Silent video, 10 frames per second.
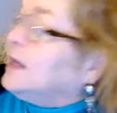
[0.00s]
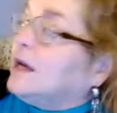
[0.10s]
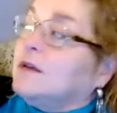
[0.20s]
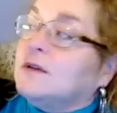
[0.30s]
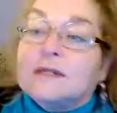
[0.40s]
think I
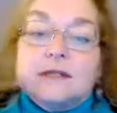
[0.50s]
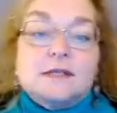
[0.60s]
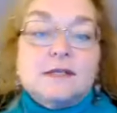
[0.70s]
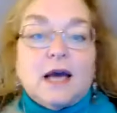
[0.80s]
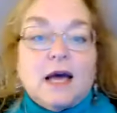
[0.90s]
used this
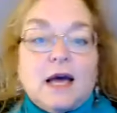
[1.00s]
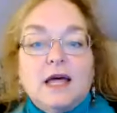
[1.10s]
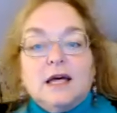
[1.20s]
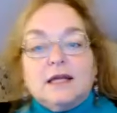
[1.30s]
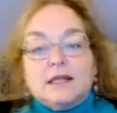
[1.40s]
deck
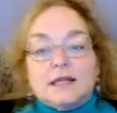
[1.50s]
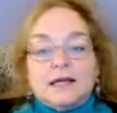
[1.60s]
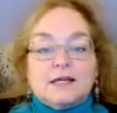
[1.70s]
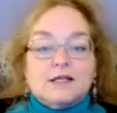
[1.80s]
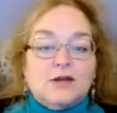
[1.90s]
the
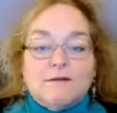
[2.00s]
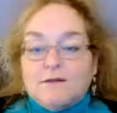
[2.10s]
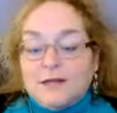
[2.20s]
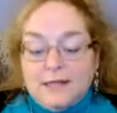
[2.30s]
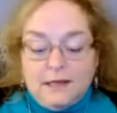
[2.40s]
last time
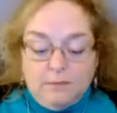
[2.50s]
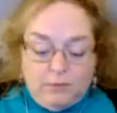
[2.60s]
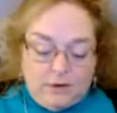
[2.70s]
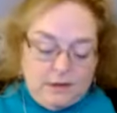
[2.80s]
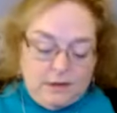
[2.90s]
for
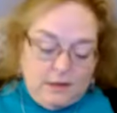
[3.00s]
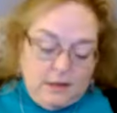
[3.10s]
Libra.